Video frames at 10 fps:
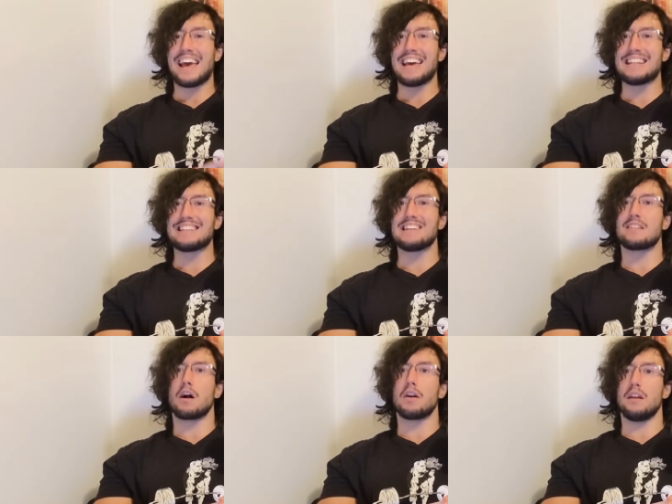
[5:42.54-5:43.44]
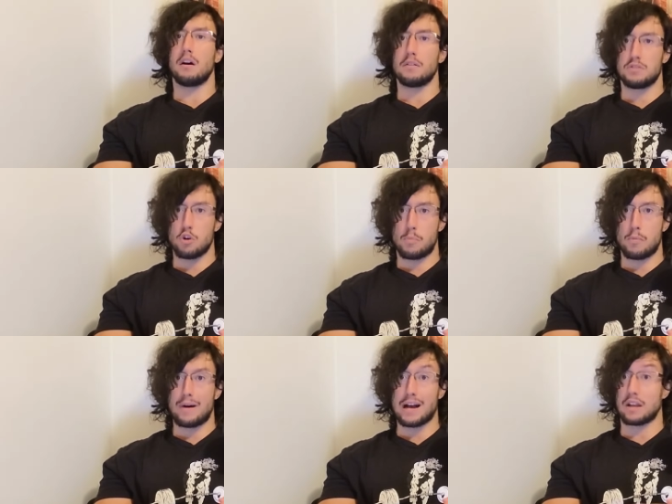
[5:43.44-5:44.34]
and the entirety of the
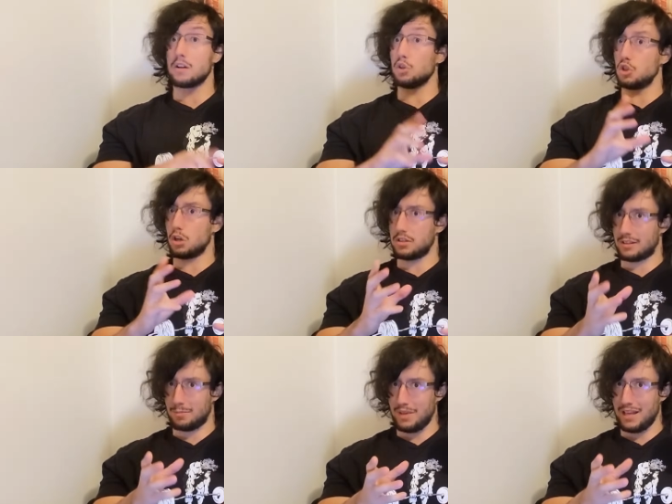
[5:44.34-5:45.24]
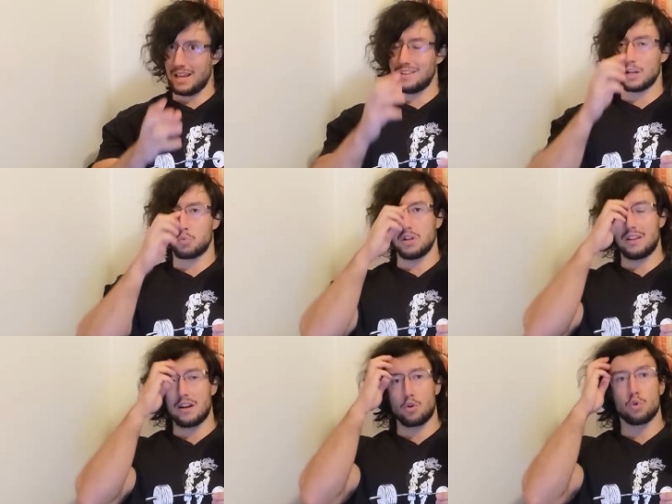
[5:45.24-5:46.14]
upper back. Does it mean that we
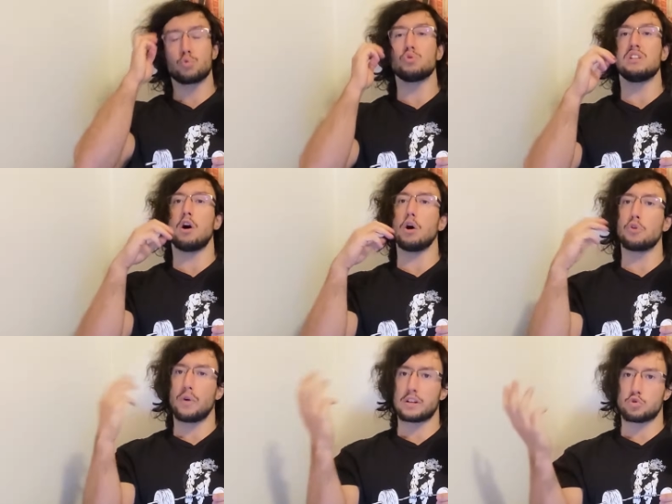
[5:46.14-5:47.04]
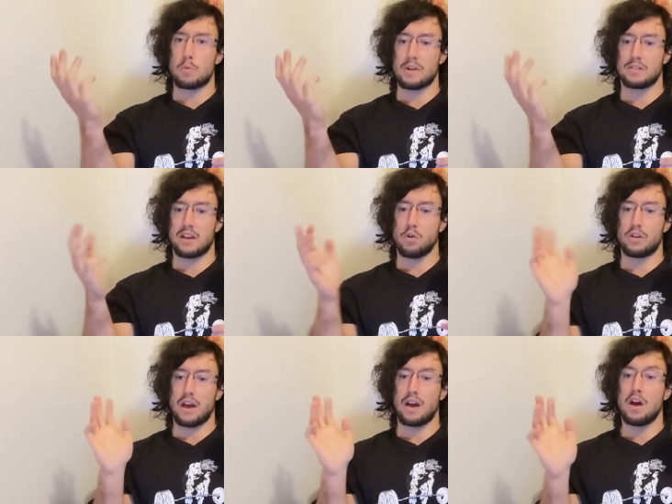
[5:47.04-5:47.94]
then go to the other extreme and say,
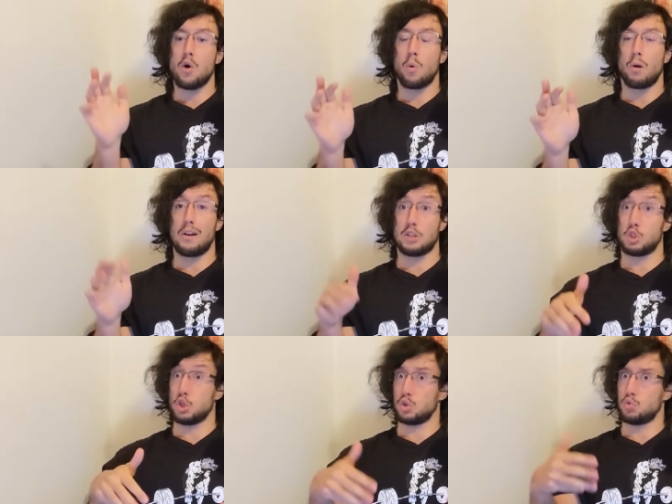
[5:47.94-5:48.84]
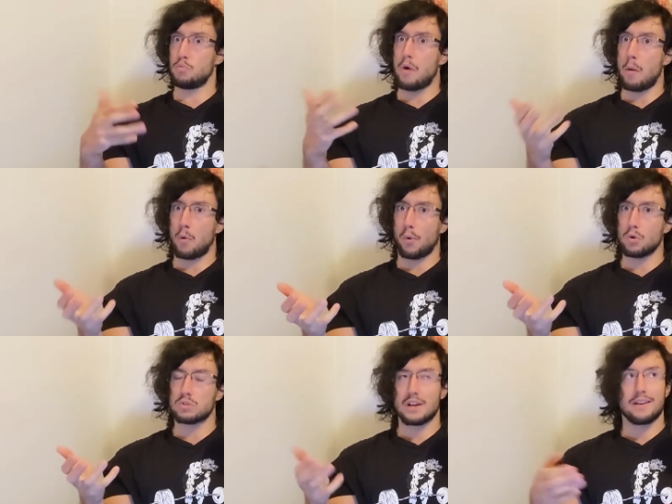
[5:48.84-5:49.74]
okay, well, let's just do barbell
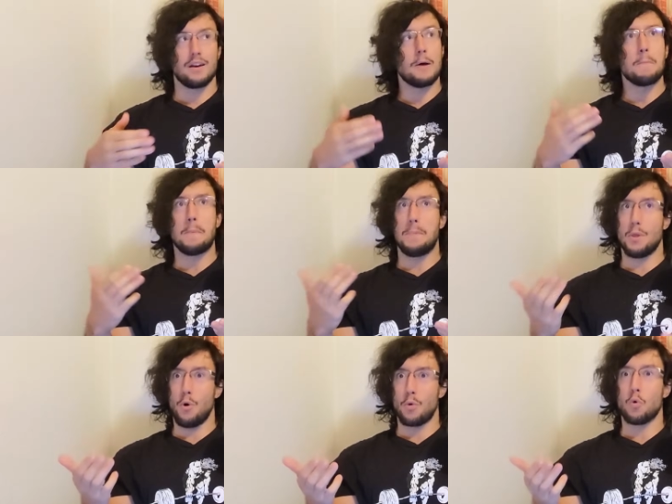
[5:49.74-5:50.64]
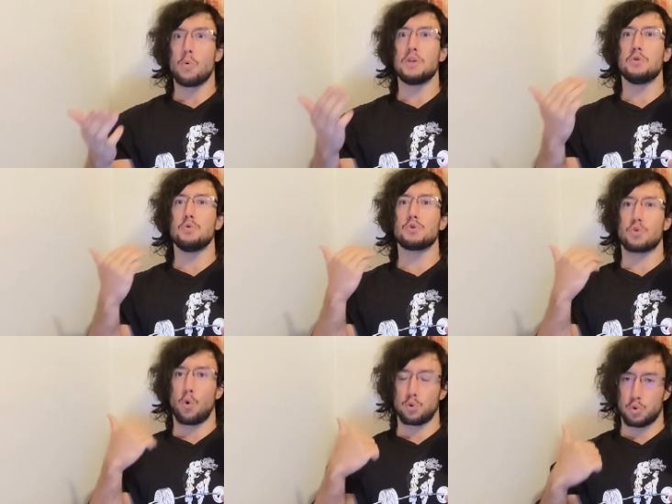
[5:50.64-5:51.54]
rows then? No, we
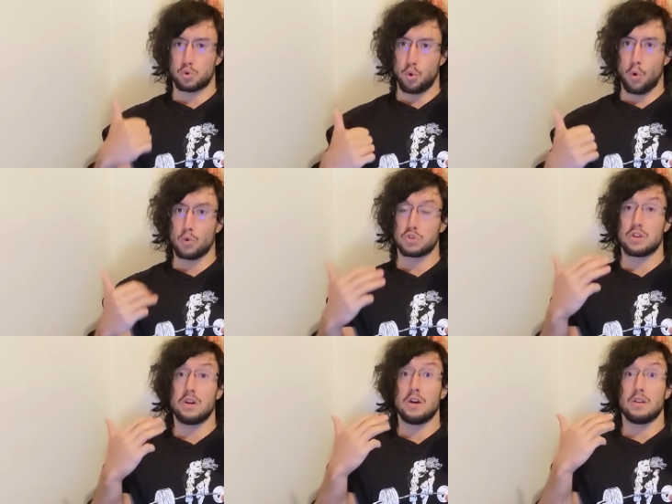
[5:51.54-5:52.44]
use all the tools